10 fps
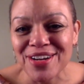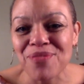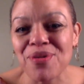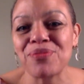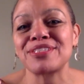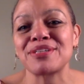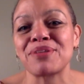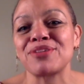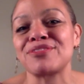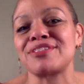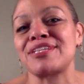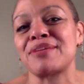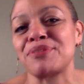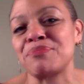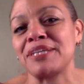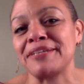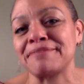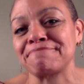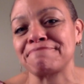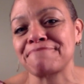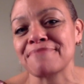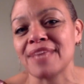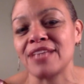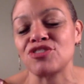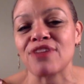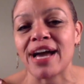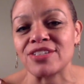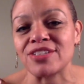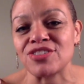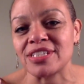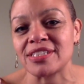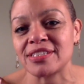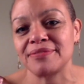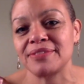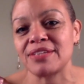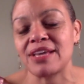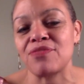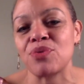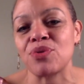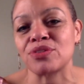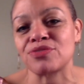What would some of those tips be and strategies that have worked for